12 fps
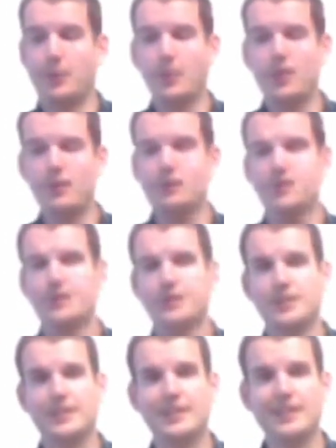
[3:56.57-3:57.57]
we will
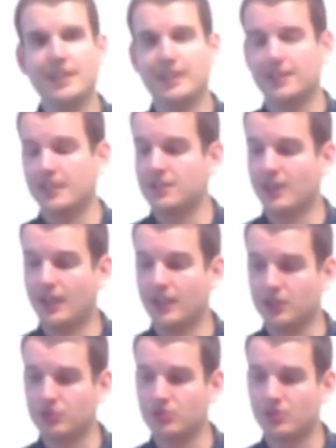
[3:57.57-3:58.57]
see that the
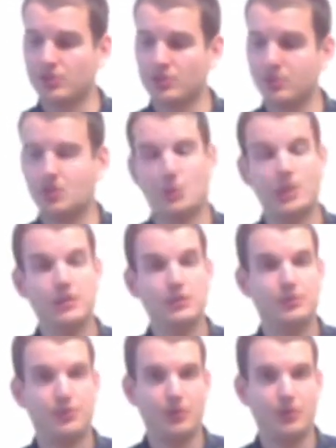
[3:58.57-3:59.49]
electrons won't